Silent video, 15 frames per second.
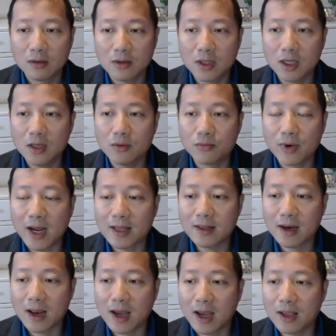The
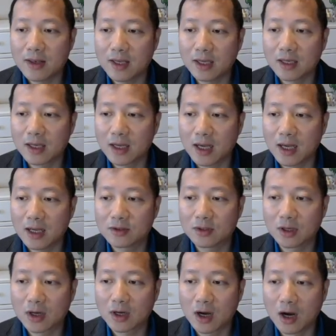red line indicates
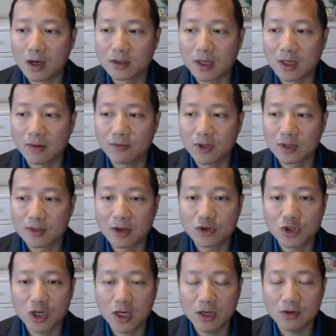the cost of
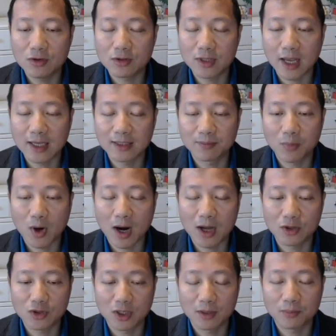design changes as the
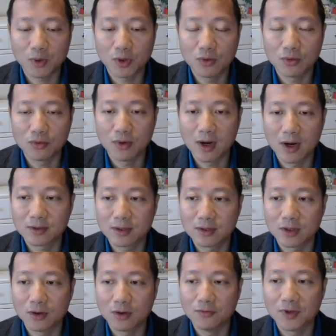project
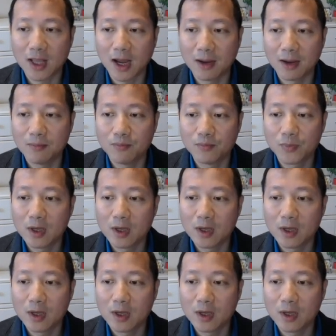progresses over time.